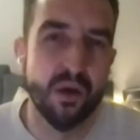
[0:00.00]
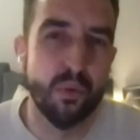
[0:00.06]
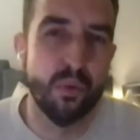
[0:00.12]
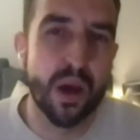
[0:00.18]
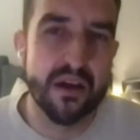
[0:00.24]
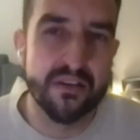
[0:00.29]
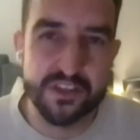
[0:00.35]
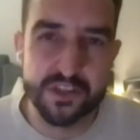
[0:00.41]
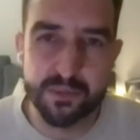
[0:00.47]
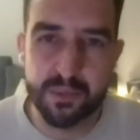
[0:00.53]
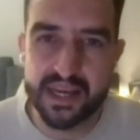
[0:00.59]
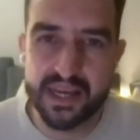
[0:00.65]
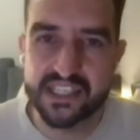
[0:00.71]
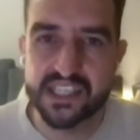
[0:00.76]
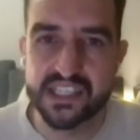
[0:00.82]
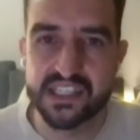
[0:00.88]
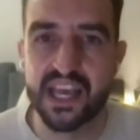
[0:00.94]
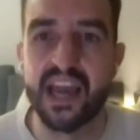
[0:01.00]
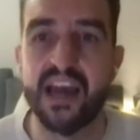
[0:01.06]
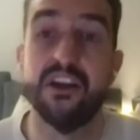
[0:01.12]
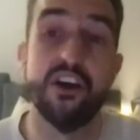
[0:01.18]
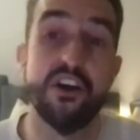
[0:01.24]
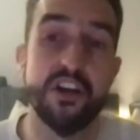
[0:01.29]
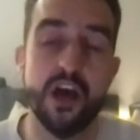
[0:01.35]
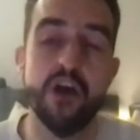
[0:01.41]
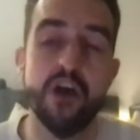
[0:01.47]
Aware of the spaces there. And
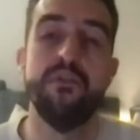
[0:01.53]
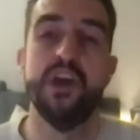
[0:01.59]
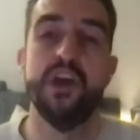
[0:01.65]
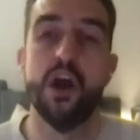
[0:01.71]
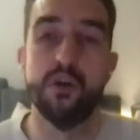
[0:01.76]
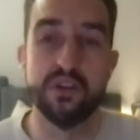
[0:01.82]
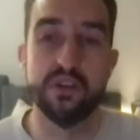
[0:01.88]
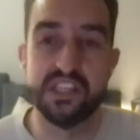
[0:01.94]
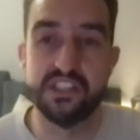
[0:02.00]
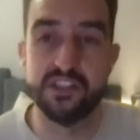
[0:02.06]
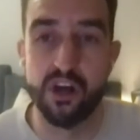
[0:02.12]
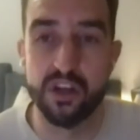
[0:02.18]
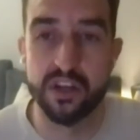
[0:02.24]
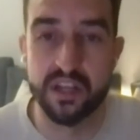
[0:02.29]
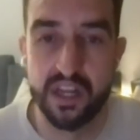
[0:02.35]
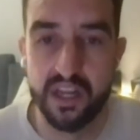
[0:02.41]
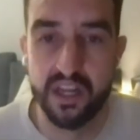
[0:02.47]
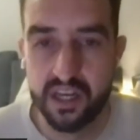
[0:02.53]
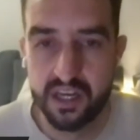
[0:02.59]
I know the onus is on,